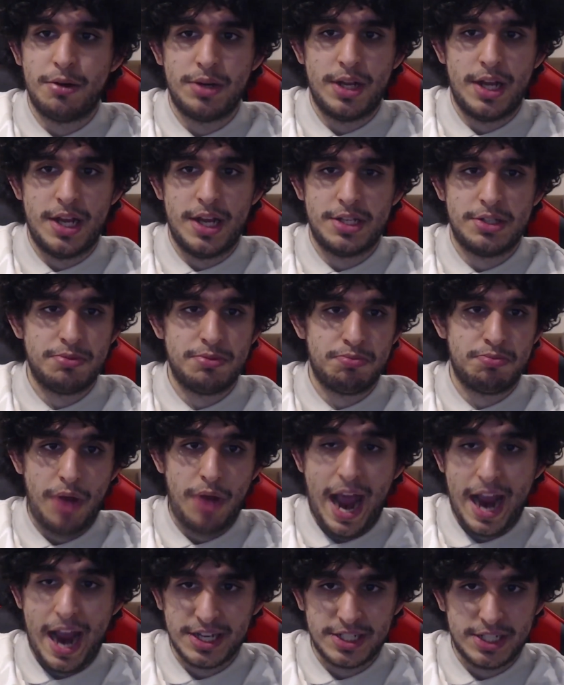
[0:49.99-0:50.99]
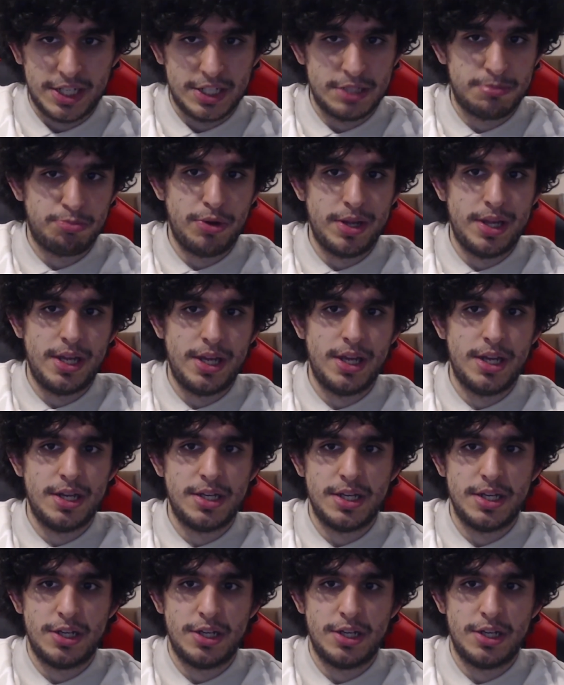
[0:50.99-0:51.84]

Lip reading: Its acting is brilliant.